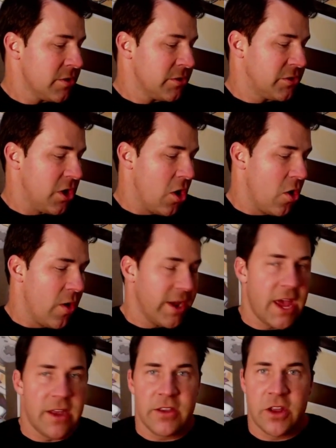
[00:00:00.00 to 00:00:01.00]
So
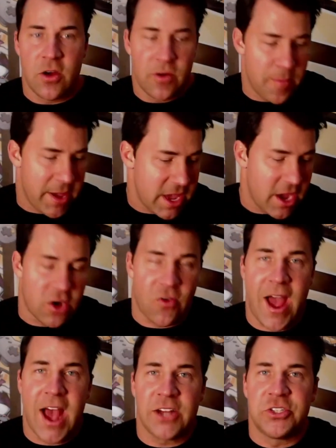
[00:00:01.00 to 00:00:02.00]
again, making it
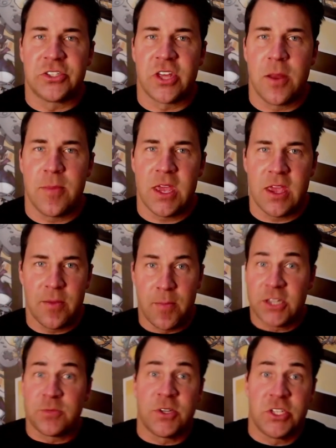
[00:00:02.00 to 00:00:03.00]
crash is going to be
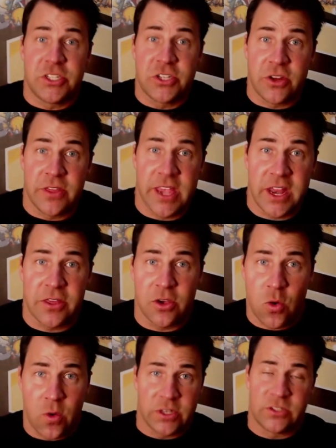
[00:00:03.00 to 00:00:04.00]
much easier than getting the
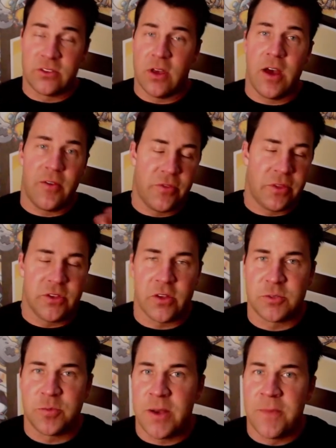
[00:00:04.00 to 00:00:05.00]
coins for the
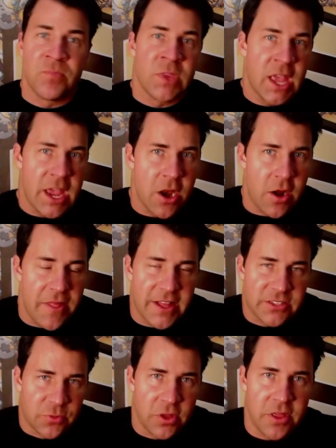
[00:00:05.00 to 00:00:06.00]
tokens. But and
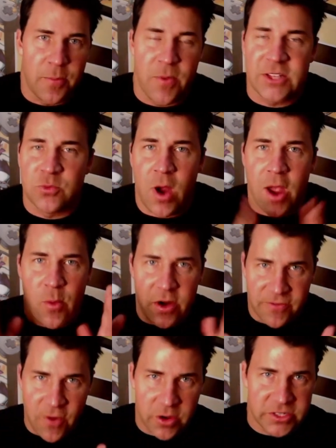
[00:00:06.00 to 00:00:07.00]
that's why I
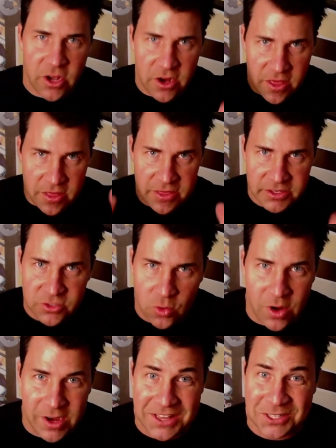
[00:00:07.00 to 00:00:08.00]
wanted to focus on it in this
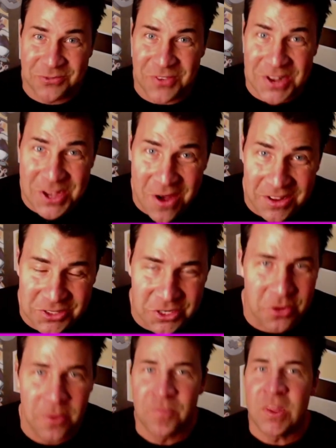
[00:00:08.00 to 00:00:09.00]
tour and get this video out to
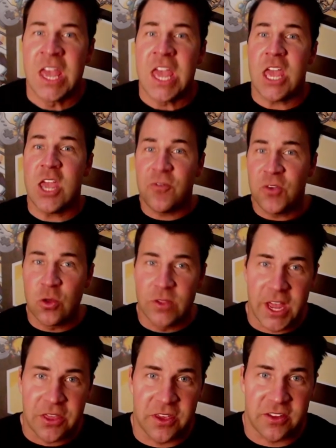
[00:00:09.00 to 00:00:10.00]
you. If you
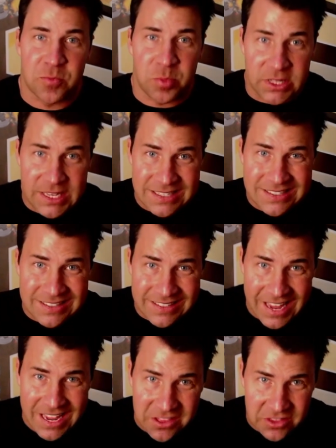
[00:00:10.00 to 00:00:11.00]
like this, please
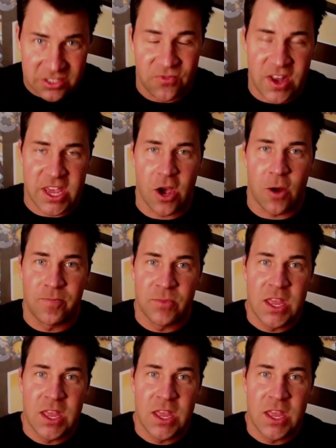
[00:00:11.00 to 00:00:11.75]
like this video.